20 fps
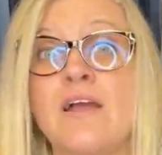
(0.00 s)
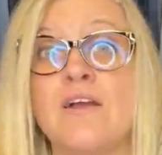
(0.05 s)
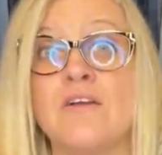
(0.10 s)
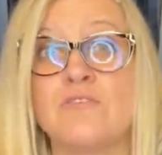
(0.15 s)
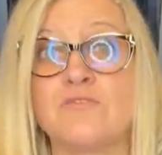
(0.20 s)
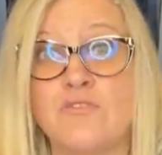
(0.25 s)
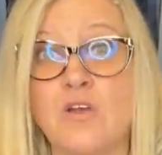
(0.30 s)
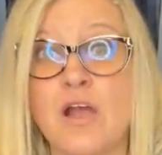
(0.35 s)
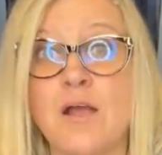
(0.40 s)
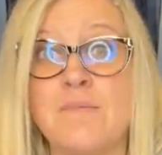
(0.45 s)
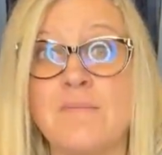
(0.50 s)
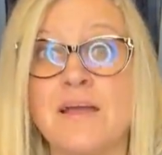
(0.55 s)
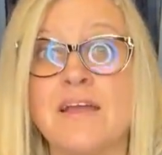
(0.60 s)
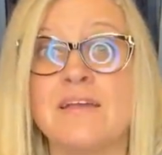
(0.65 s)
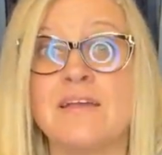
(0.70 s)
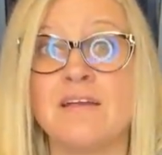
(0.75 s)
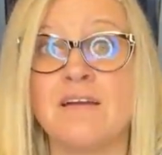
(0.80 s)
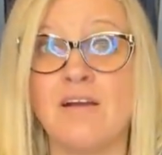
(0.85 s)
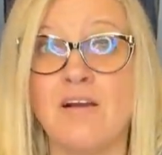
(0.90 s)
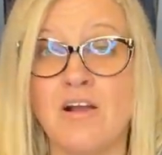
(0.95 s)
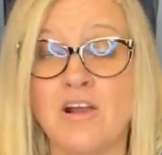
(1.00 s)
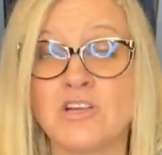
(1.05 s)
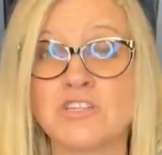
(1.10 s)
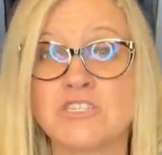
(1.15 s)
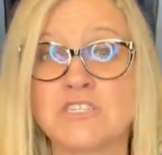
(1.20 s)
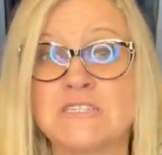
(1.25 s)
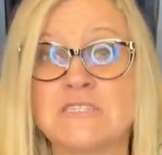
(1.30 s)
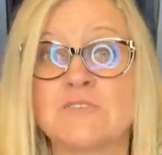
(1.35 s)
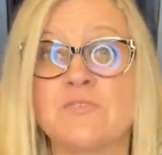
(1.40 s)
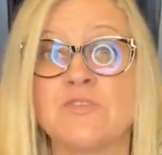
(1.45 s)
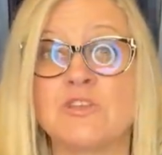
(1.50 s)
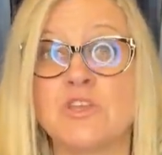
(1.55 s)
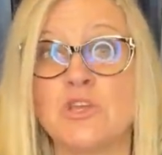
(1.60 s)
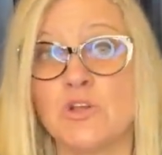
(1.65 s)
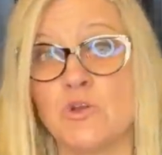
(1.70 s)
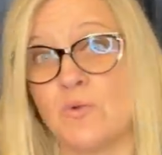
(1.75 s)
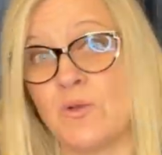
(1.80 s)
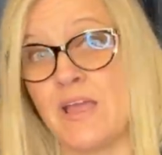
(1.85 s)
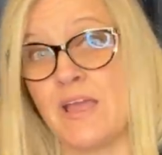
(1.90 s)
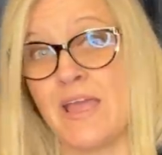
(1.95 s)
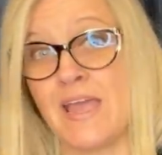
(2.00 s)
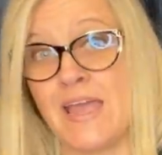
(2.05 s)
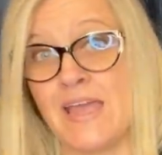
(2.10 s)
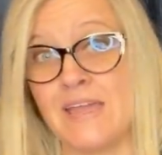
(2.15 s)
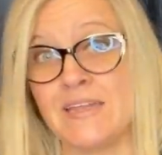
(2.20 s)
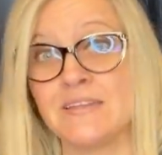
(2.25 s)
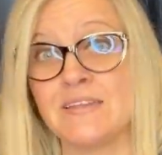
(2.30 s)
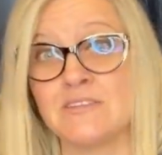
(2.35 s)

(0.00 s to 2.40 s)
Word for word: from Auctions for You and